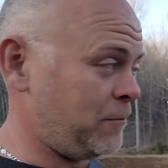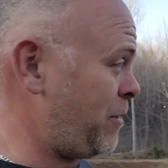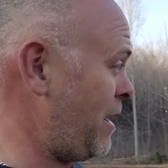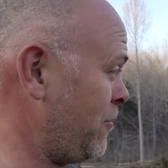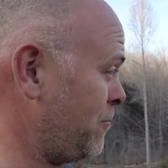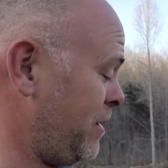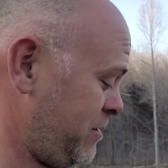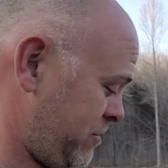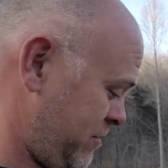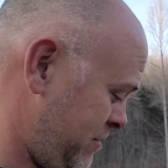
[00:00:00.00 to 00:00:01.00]

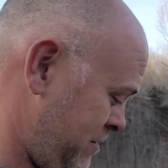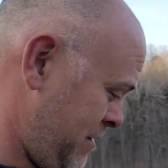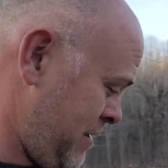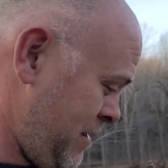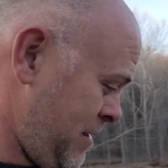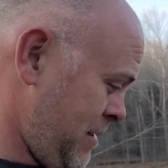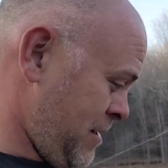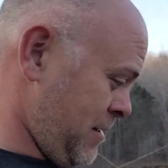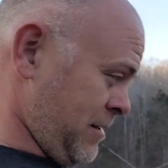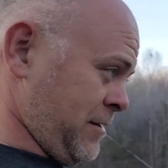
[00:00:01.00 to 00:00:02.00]
Powermaster.
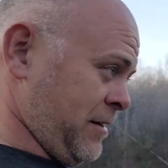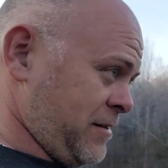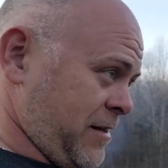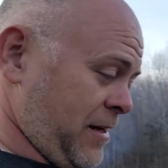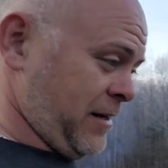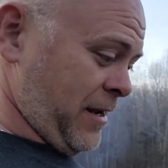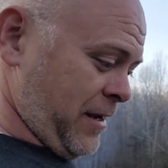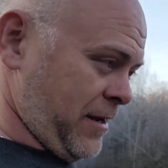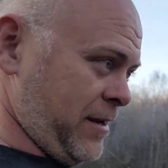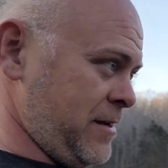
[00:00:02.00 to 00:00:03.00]
It's got
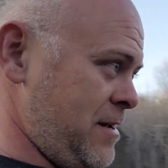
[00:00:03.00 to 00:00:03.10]
a